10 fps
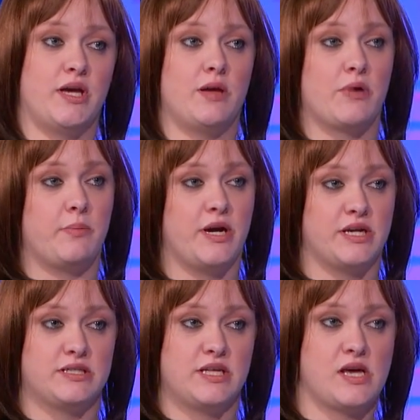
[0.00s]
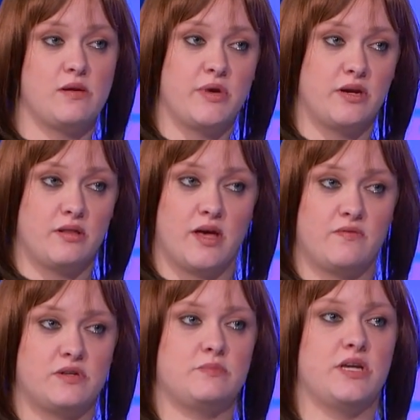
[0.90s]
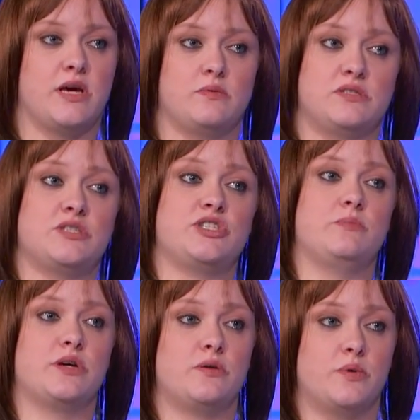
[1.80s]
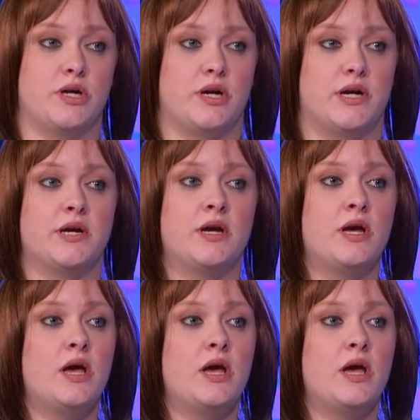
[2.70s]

and my parents had a better life because my dad was a sheet metal worker.